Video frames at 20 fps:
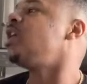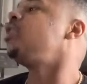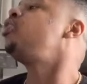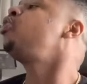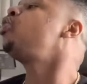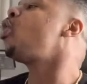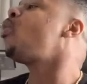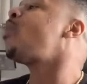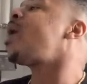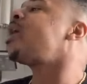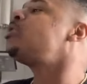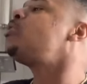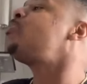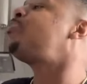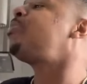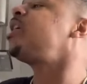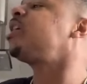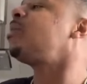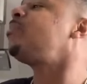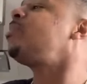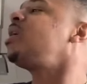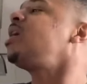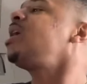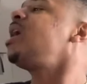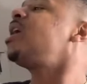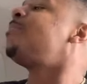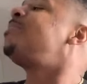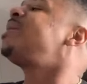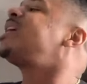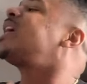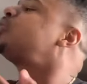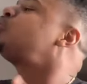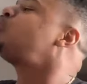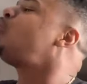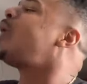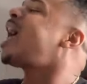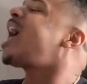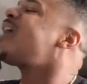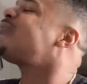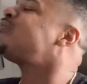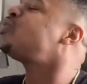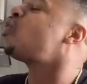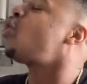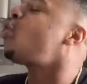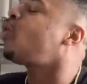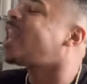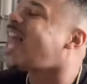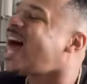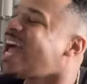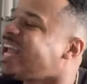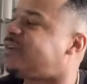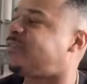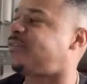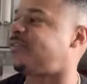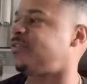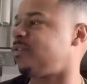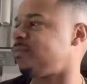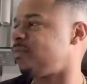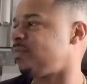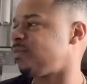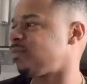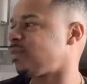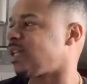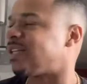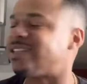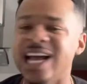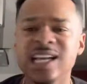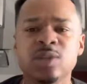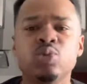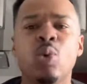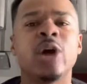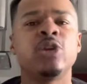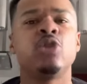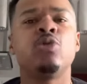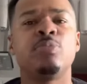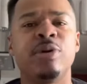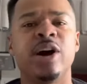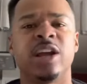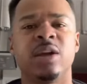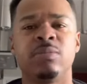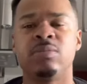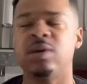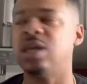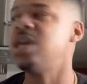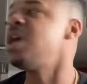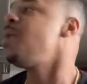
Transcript: You know why you bugging me? Because you have no life. That's why you bugging me.